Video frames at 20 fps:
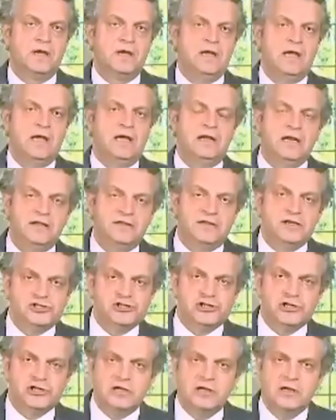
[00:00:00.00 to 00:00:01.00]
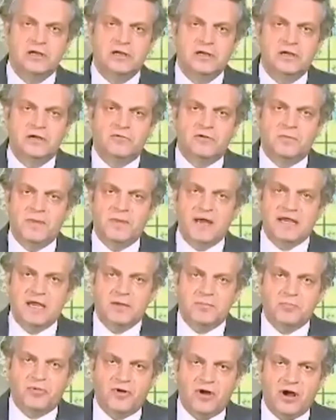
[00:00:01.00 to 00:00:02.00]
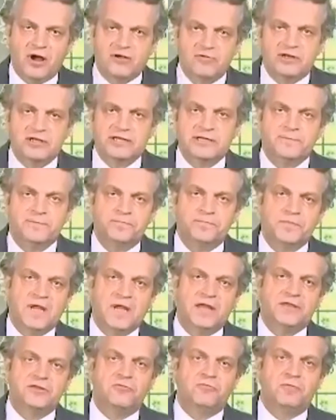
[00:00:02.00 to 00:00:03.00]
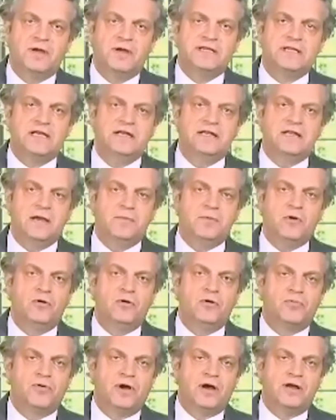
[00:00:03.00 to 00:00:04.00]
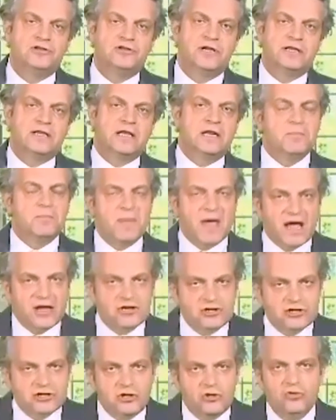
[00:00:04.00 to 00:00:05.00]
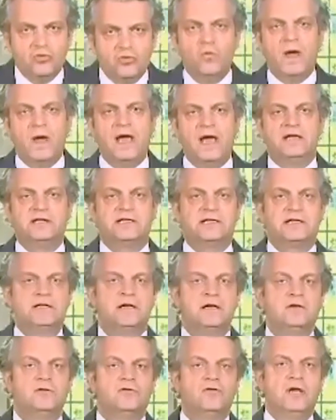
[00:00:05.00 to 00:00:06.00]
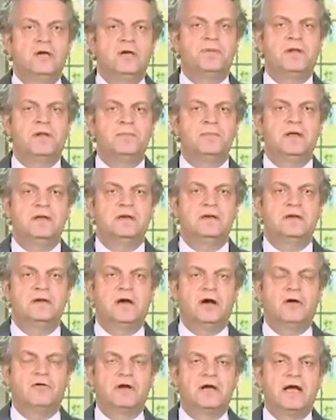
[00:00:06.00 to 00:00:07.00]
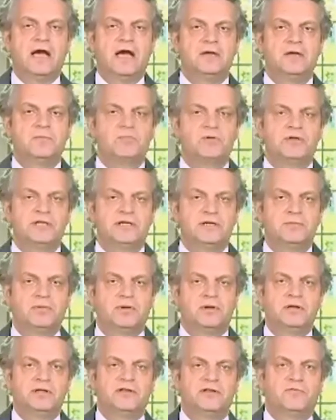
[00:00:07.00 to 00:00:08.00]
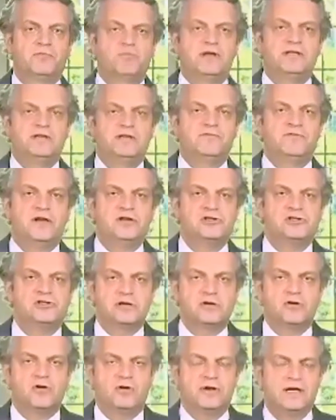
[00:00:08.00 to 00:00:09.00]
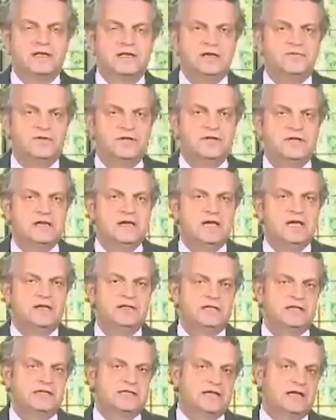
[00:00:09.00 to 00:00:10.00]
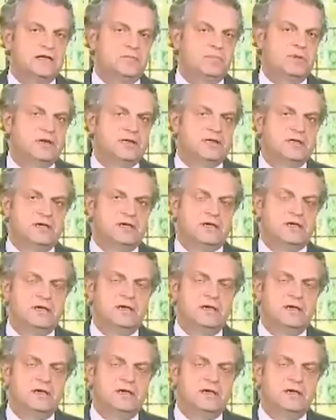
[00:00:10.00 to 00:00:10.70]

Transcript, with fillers: And in addition, we're making progress at the West End Neighborhood Project in imagining new ways to implement our guiding principles of preservation, connectivity, and sustainability.